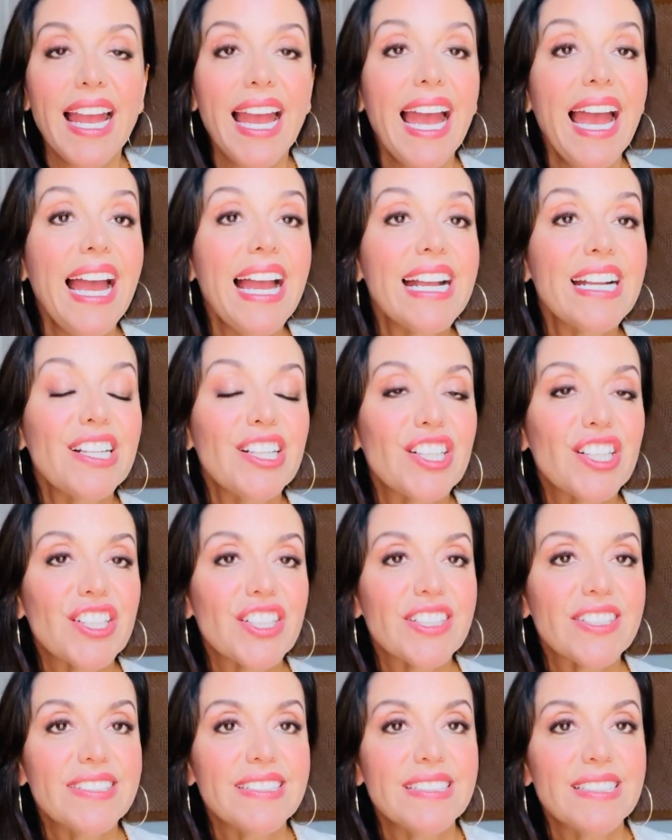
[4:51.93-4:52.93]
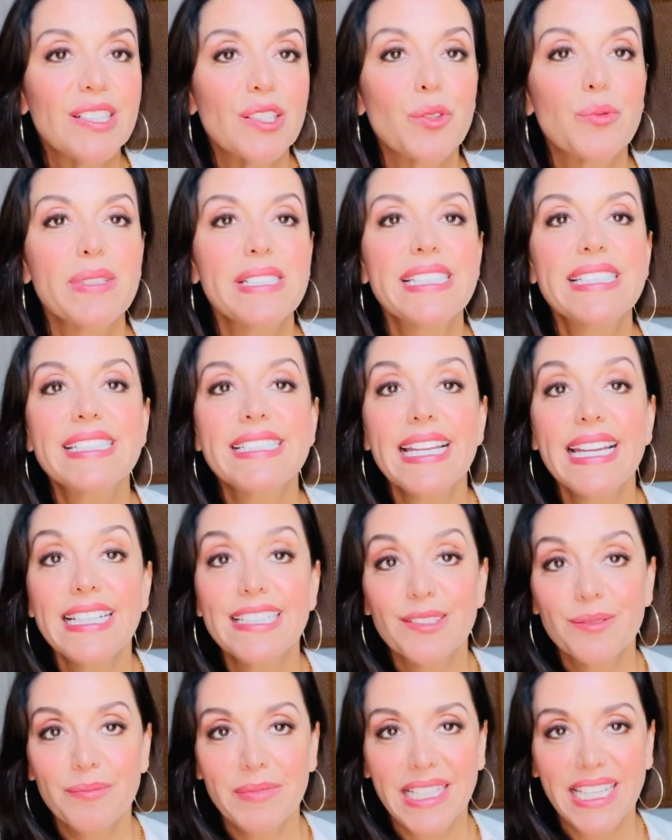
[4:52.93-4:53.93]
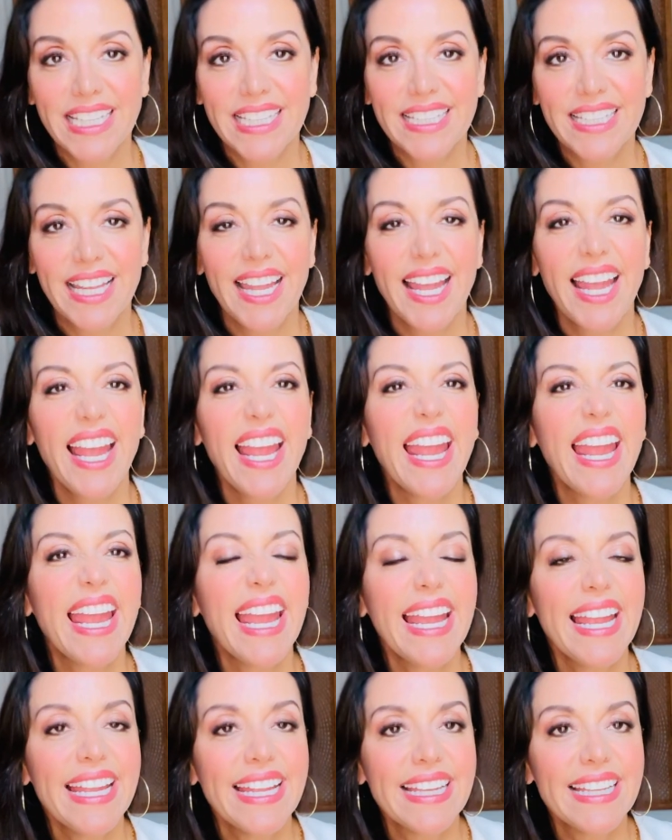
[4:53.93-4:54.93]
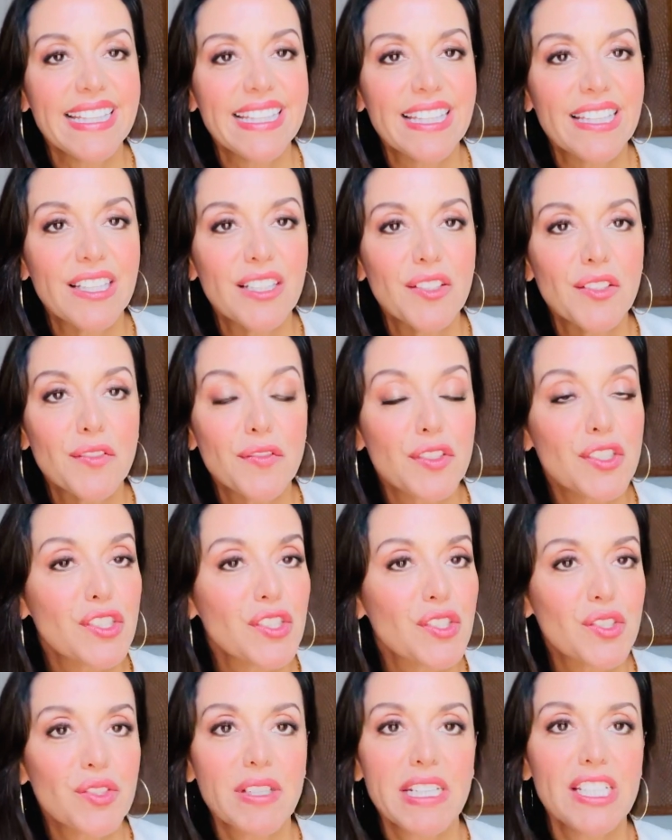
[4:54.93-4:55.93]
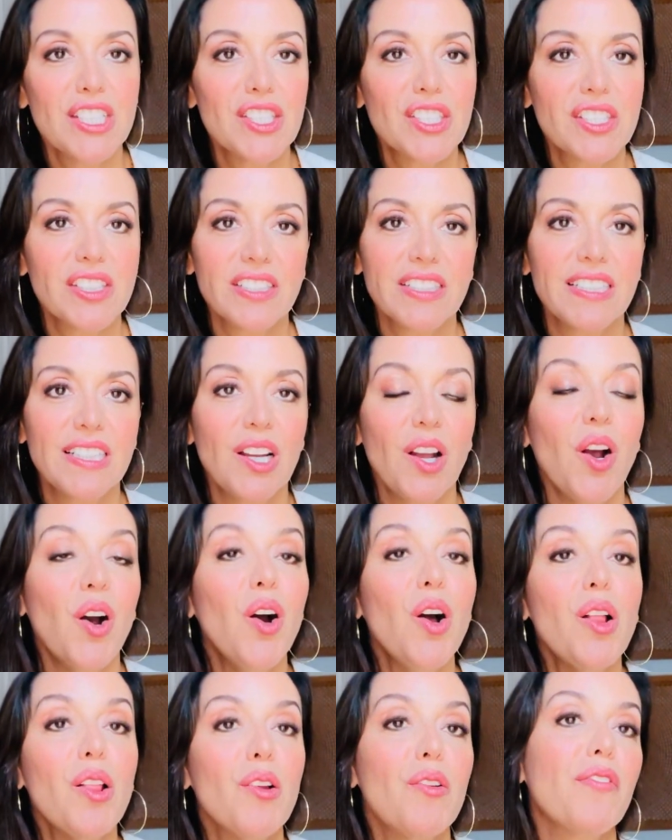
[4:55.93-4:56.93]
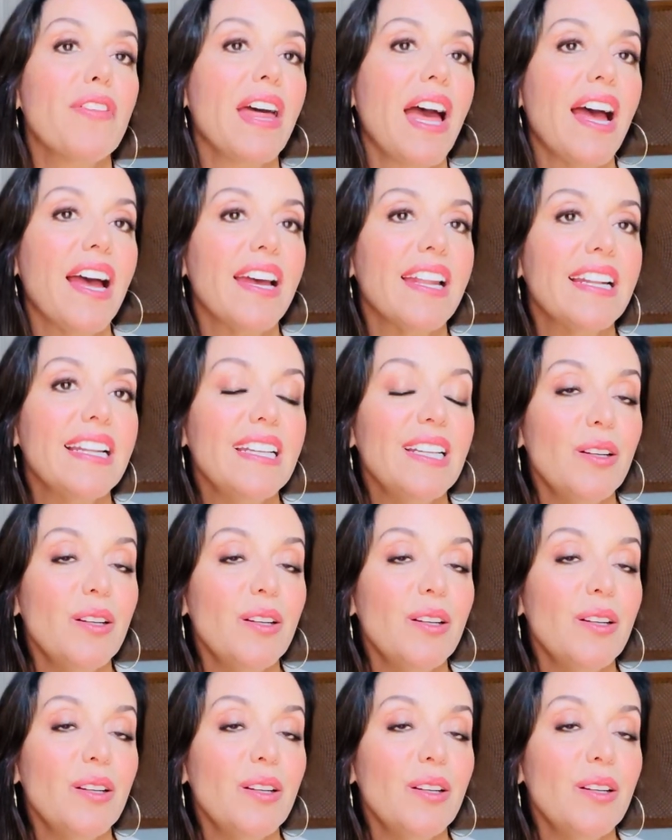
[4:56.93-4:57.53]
anger, resentment, hate, frustration, all of that.